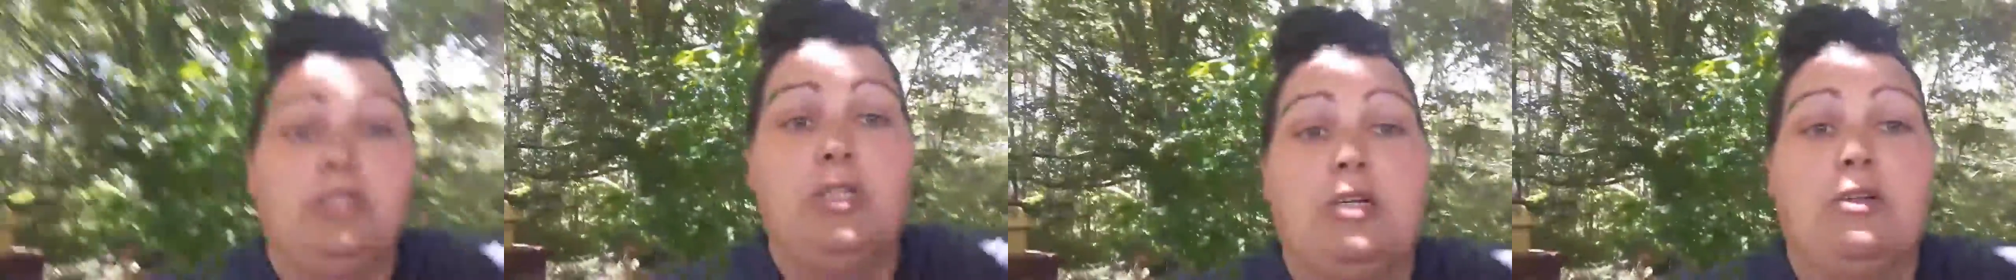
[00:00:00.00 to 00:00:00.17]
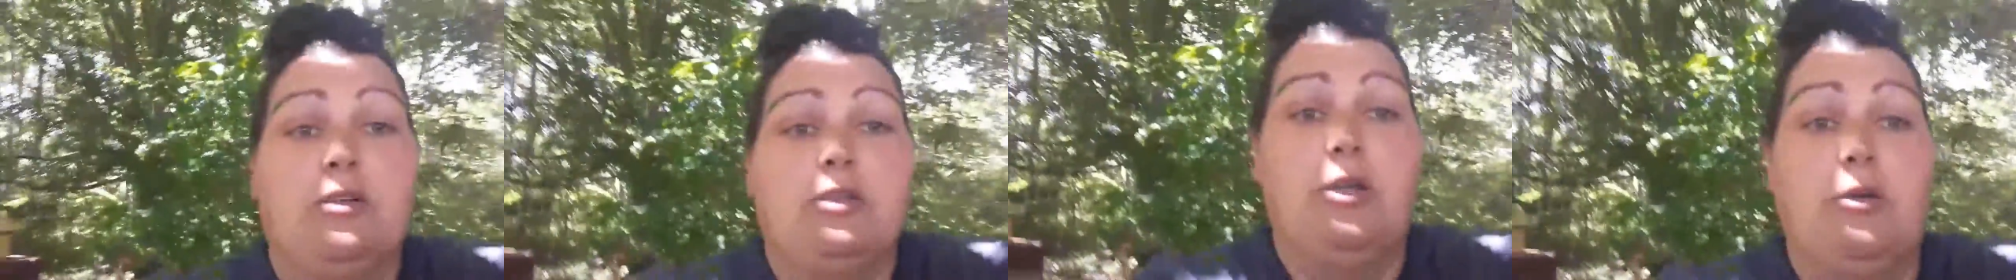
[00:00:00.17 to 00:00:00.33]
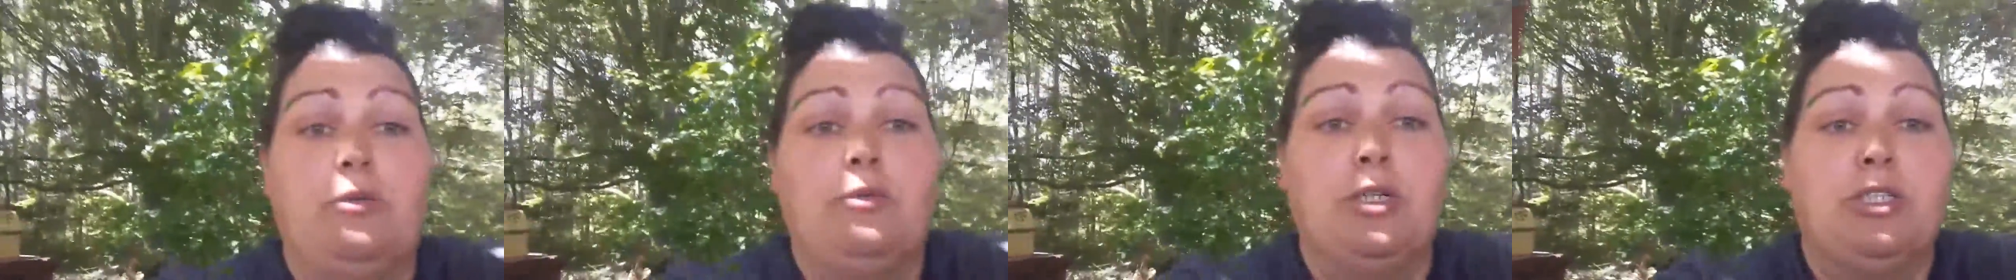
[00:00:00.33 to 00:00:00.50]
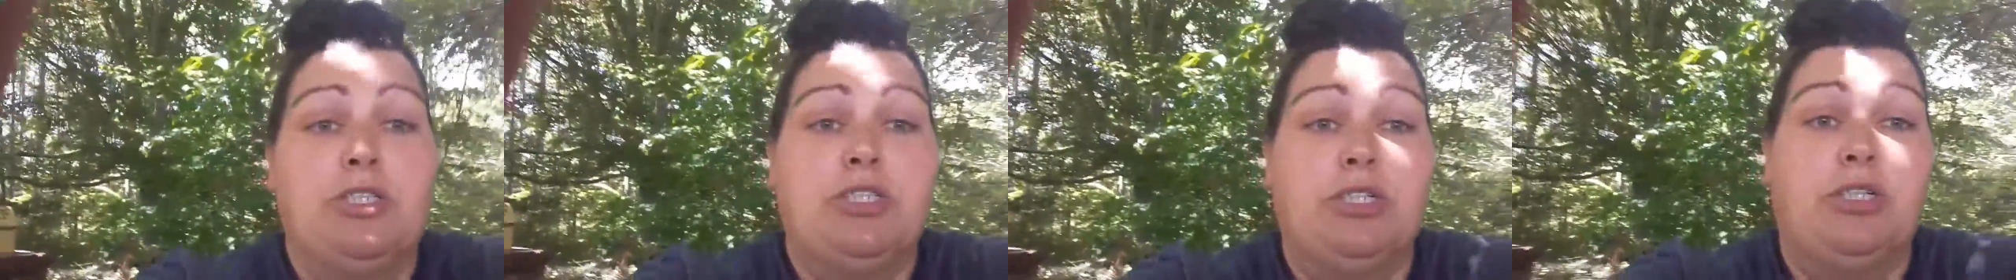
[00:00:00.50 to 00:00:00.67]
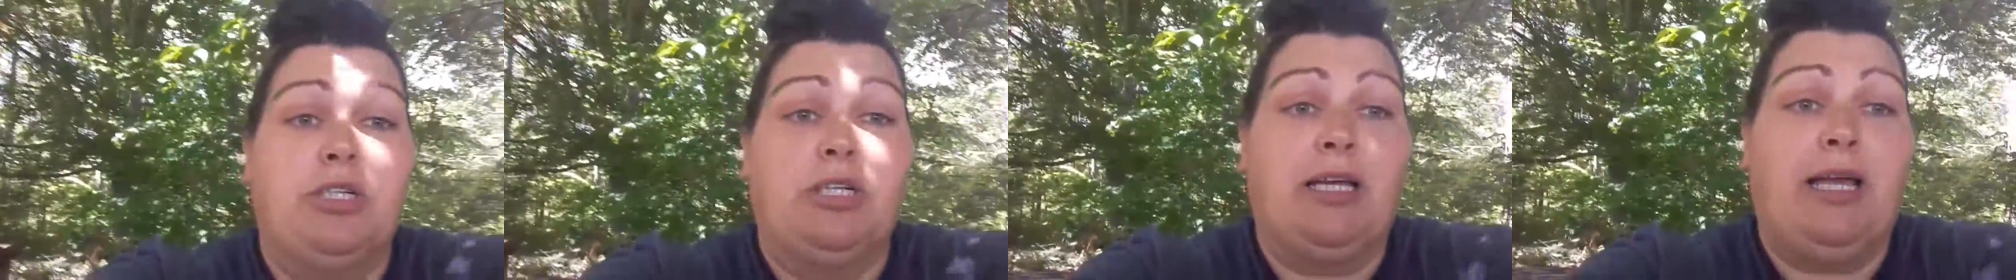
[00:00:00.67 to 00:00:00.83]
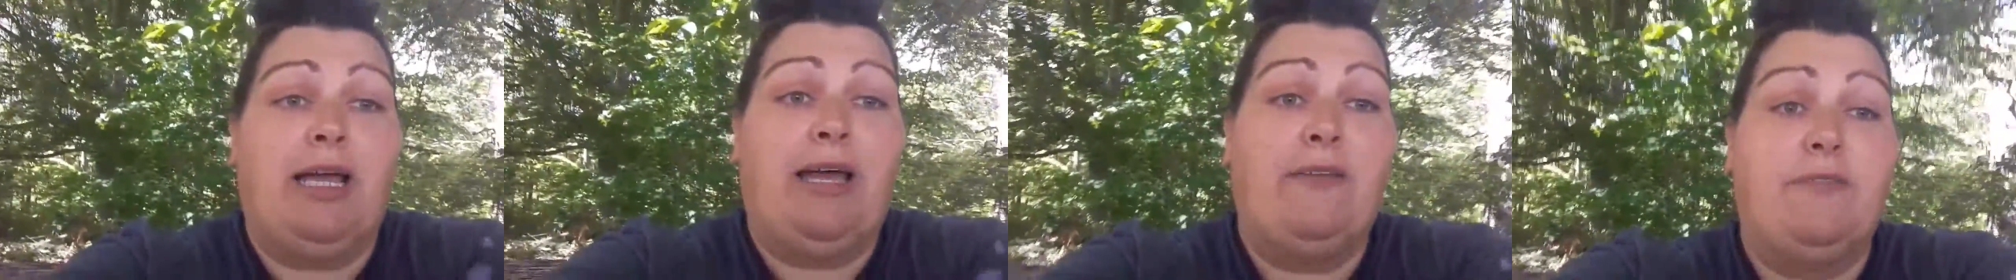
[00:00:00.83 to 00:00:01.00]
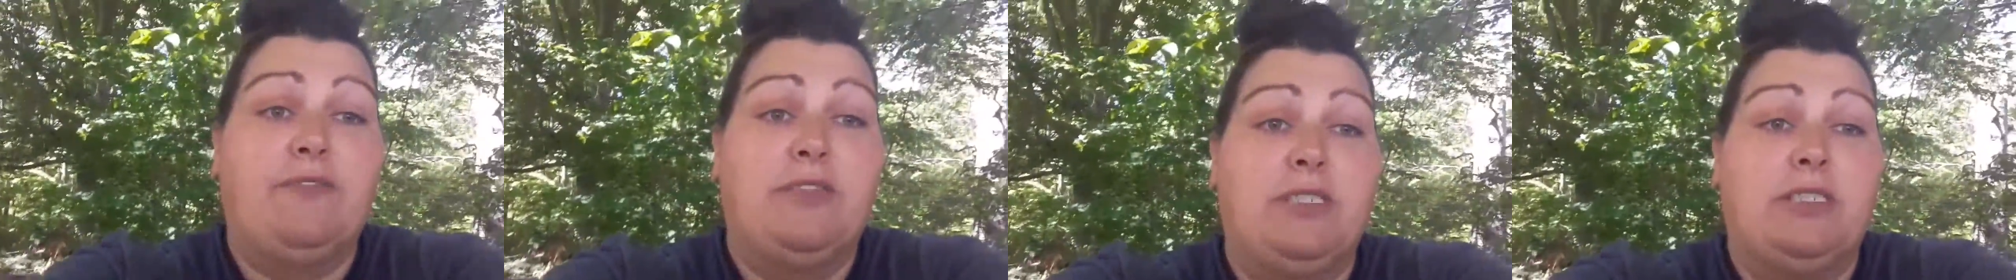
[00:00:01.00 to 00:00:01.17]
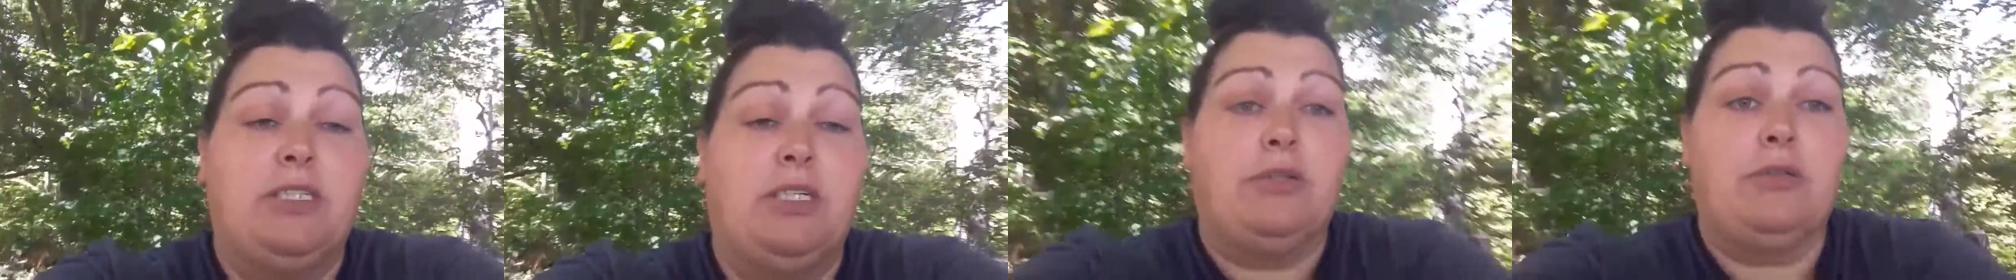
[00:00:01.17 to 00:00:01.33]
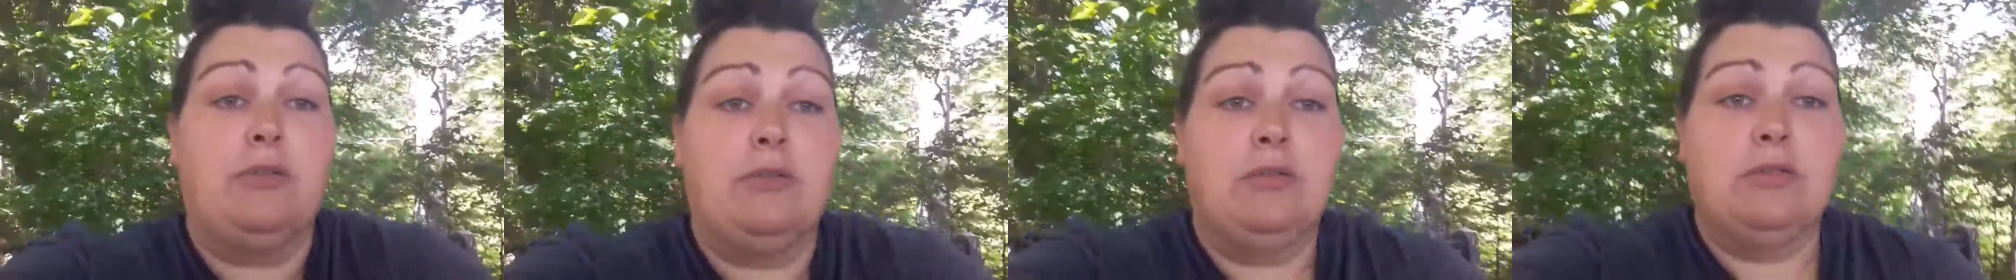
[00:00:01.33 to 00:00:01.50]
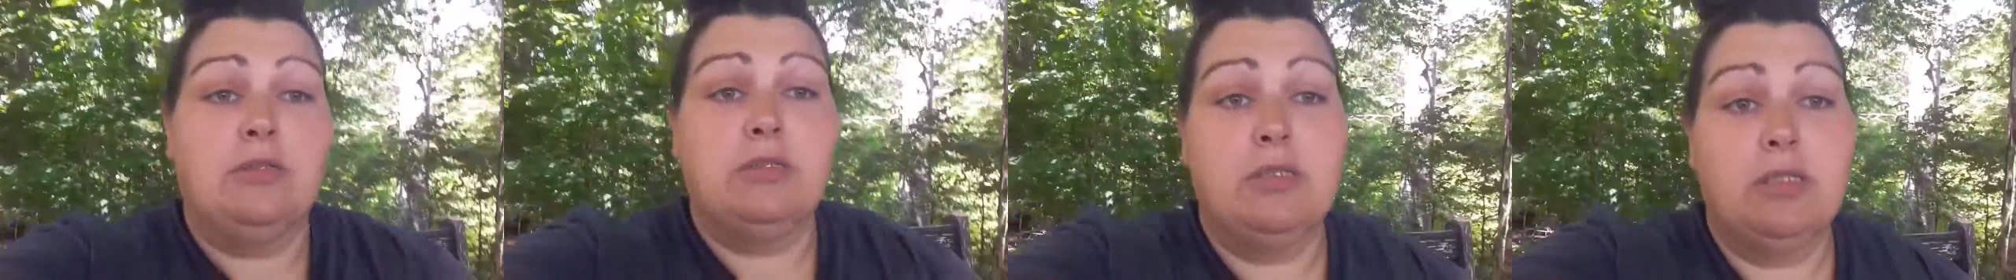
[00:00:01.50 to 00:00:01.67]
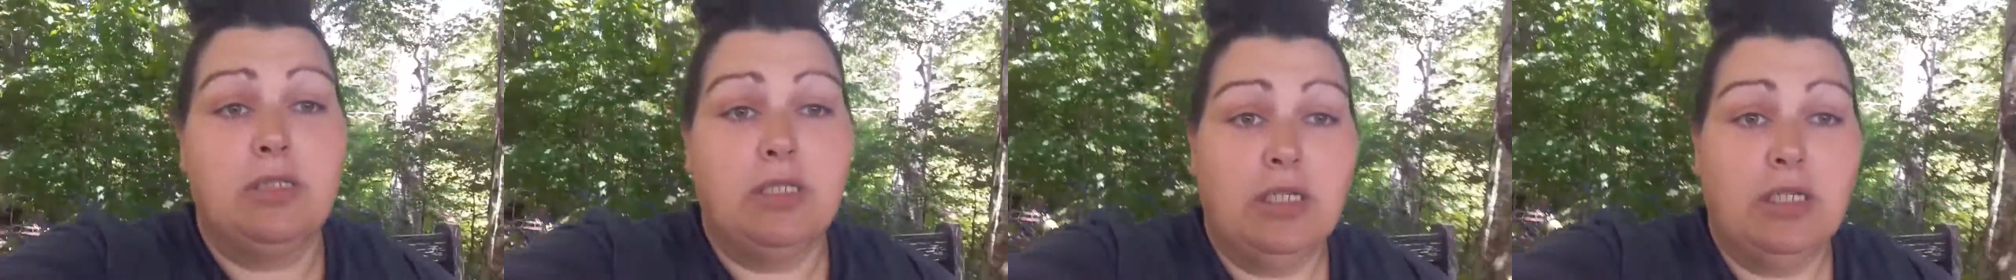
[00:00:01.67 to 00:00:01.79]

don't know what you're going to have to do.